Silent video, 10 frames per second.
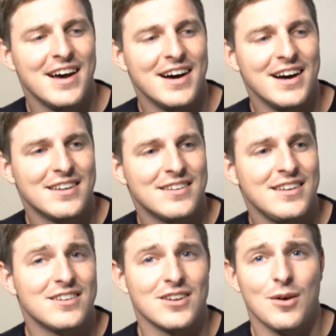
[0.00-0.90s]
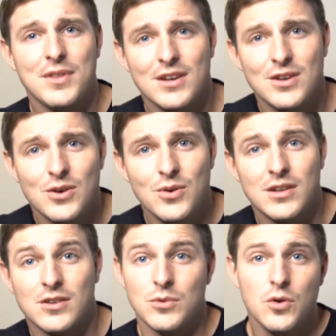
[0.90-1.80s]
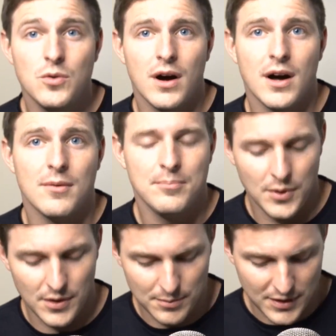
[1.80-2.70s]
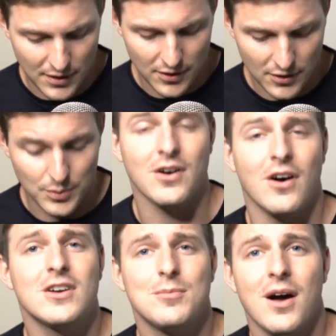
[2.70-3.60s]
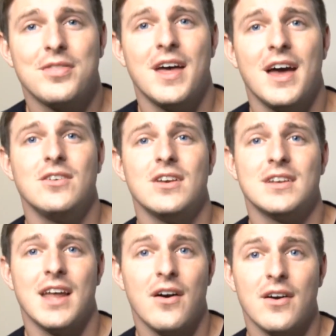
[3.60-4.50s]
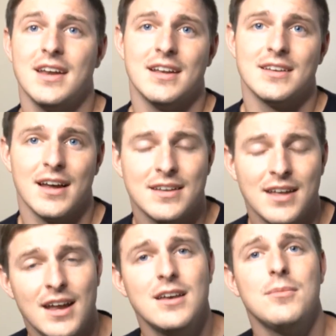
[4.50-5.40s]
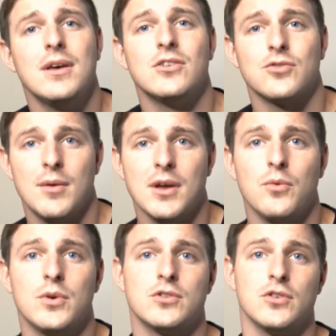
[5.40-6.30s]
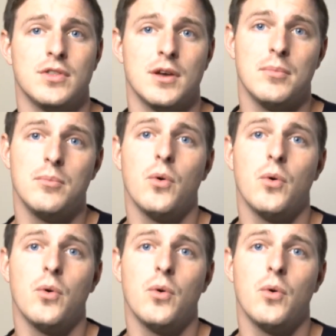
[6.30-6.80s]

to see something new and some new building materials. We talked about that. You can now get it in titanium and ceramic, which are the more